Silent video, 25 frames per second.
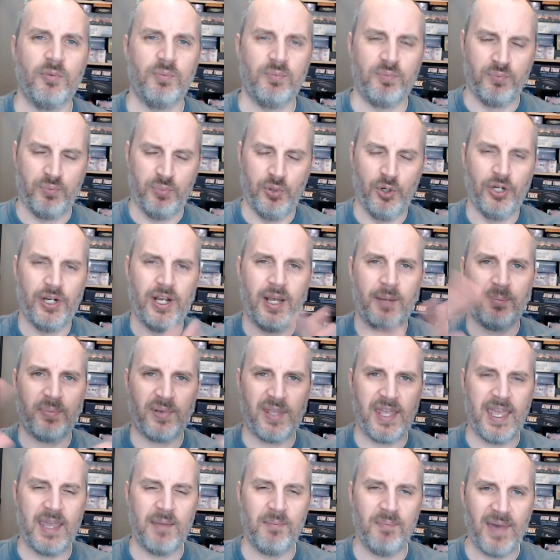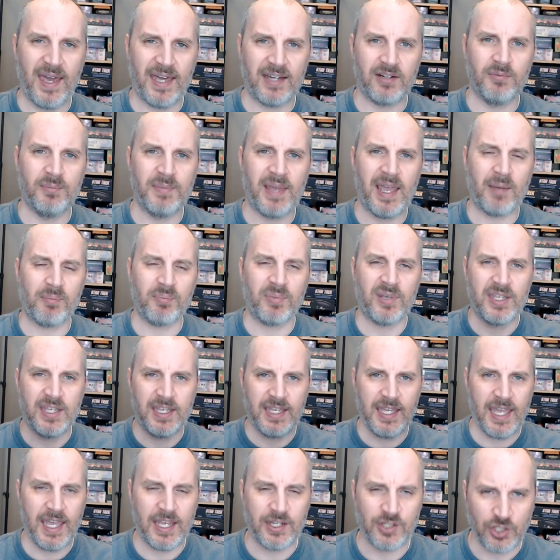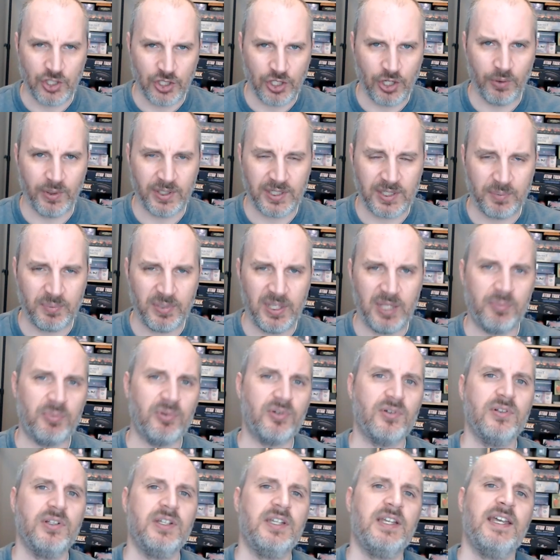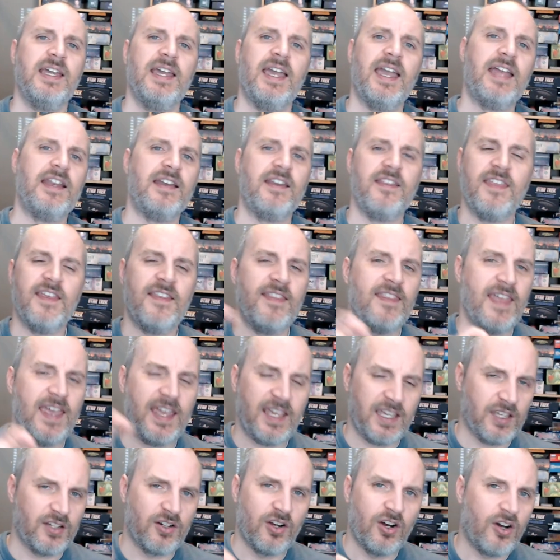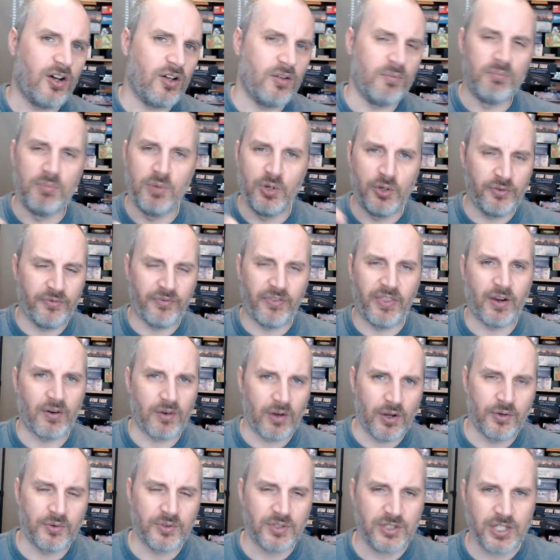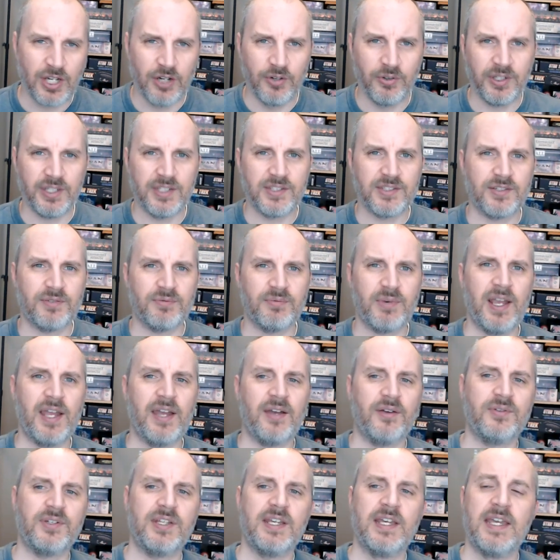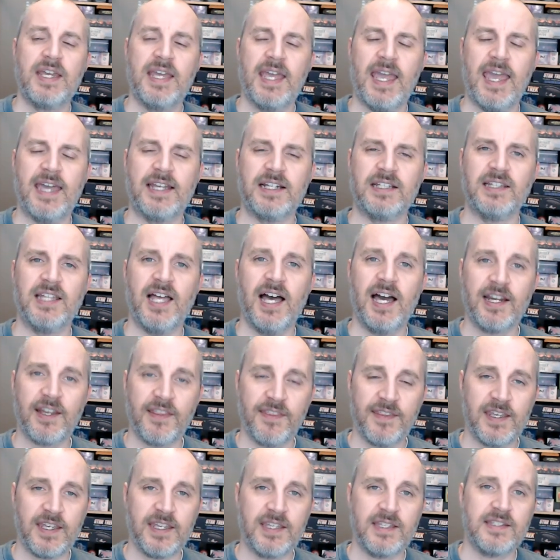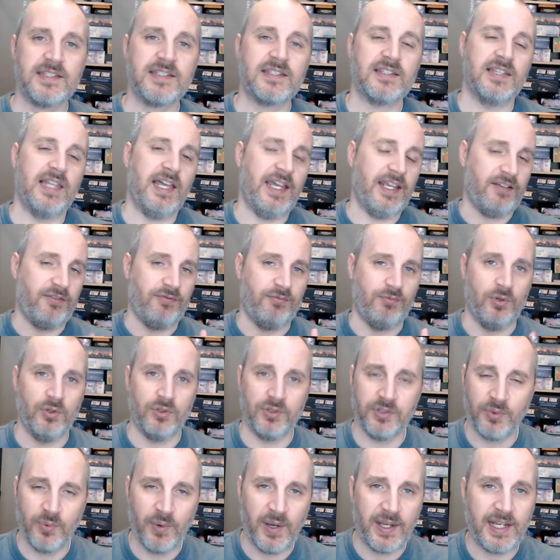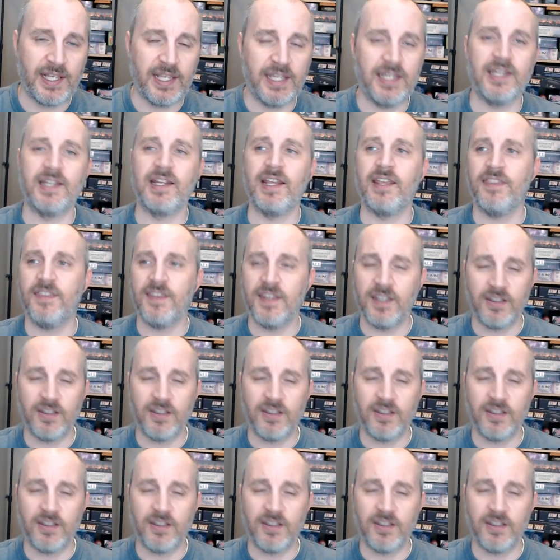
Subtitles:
put up a battle map and show it to people, and then they can all move their own tokens around. And a lot of these, like Roll20 and I think